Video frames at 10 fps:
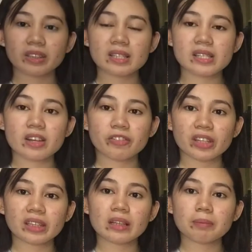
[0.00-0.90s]
it is the
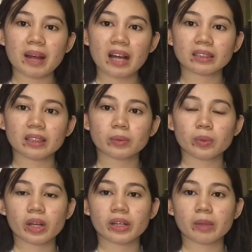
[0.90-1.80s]
fetal back that
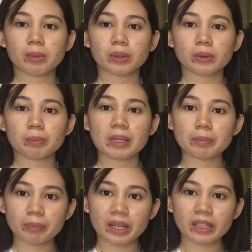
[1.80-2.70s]
we are able to
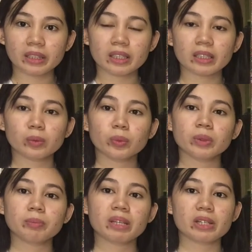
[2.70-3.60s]
palpate, it would
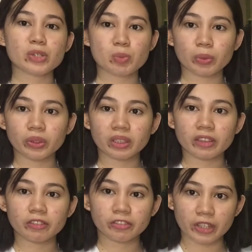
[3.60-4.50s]
be smooth
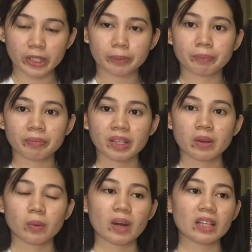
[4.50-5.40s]
and firm.
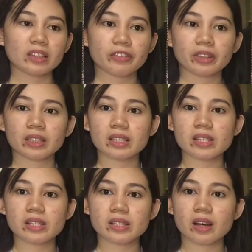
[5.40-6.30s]
While if it
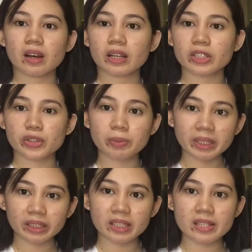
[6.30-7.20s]
is the
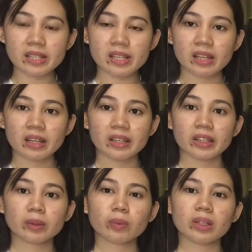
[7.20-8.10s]
extremities,
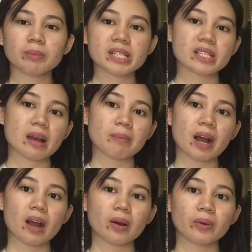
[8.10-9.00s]
it will be
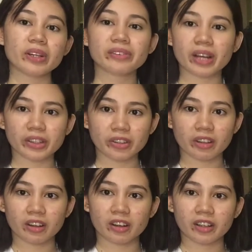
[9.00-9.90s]
somehow
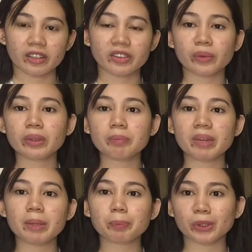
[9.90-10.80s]
irregular. There will
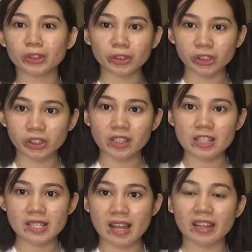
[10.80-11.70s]
be
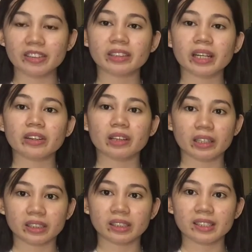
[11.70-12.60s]
protrusions and
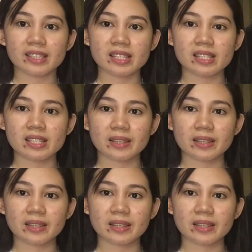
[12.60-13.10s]
irregularities.